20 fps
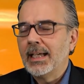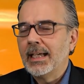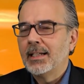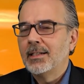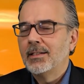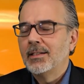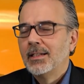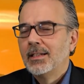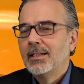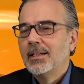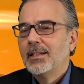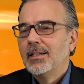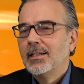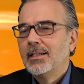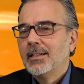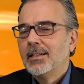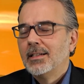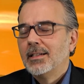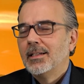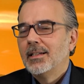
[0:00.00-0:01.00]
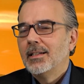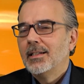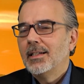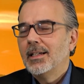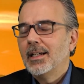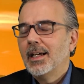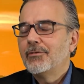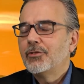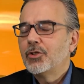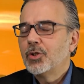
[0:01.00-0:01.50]
And
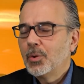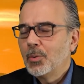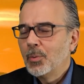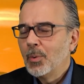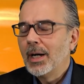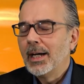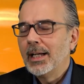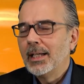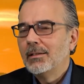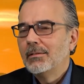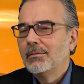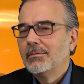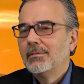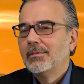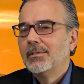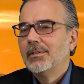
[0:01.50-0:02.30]
after a while,